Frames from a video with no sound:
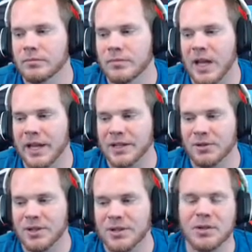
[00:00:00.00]
I can do
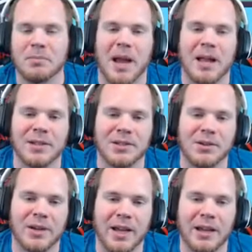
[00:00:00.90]
Eastern Palace
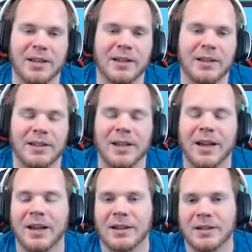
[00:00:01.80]
okay.
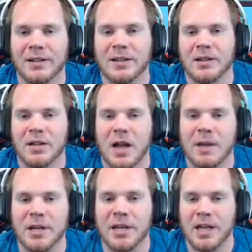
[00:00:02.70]
Yeah. I
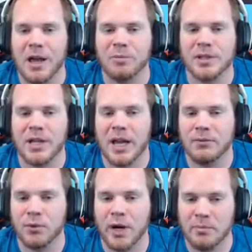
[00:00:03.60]
mean, it helps to
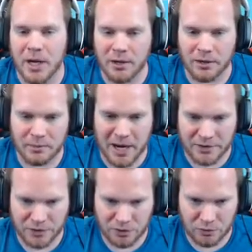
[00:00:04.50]
have Red Mail and
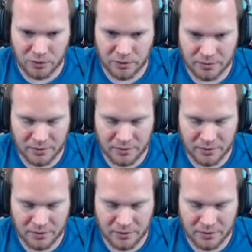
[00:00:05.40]
Master Sword.